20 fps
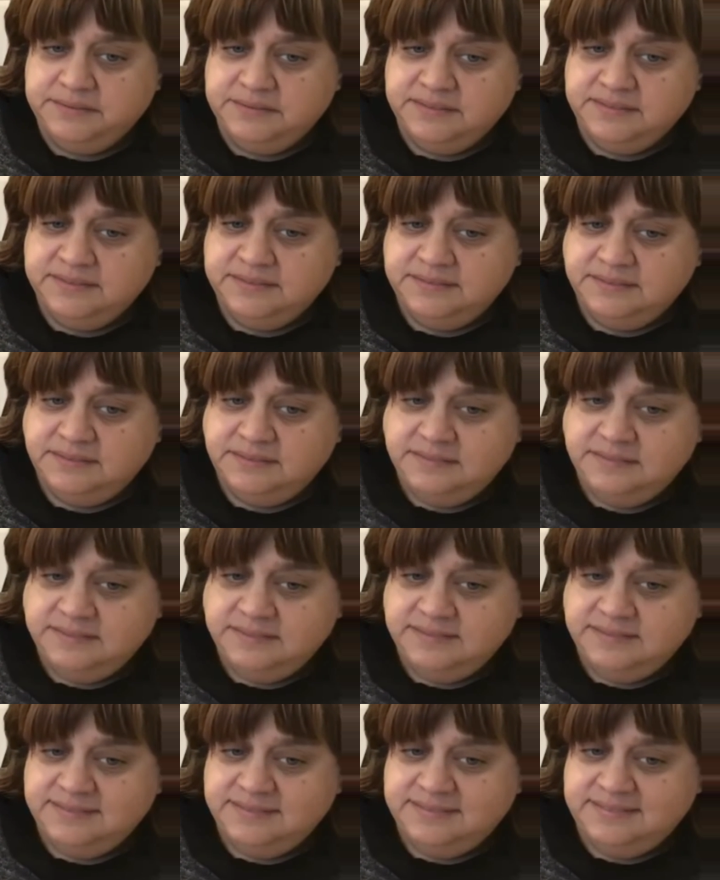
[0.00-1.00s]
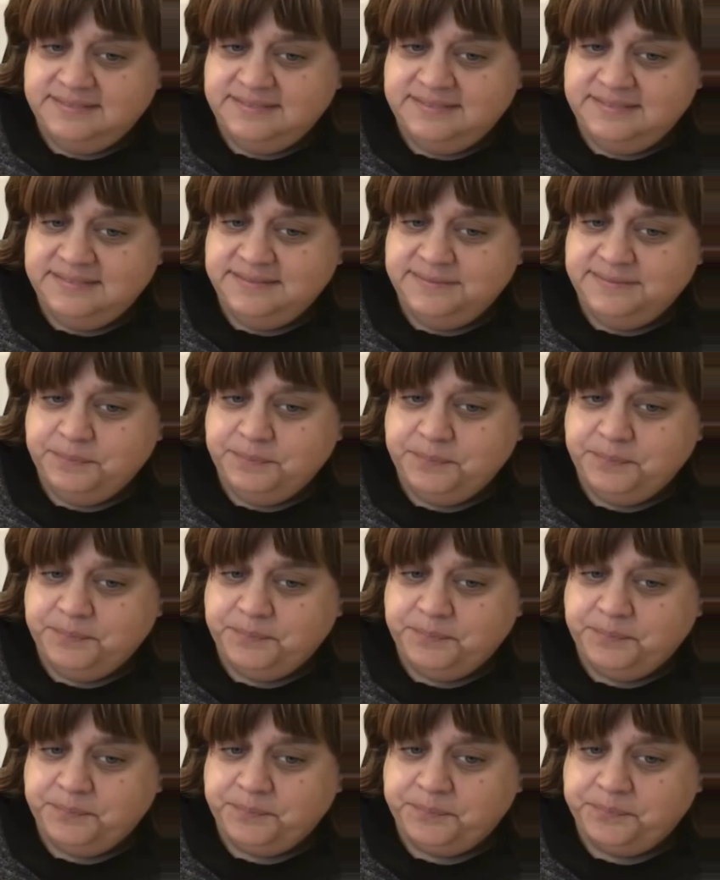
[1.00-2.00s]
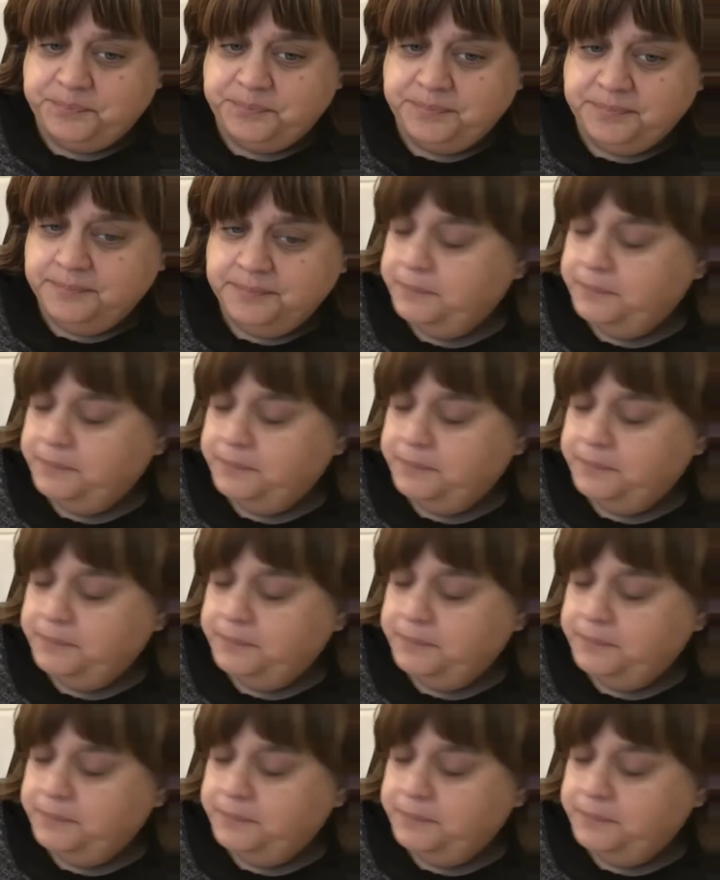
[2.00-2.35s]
No one is speaking in this clip.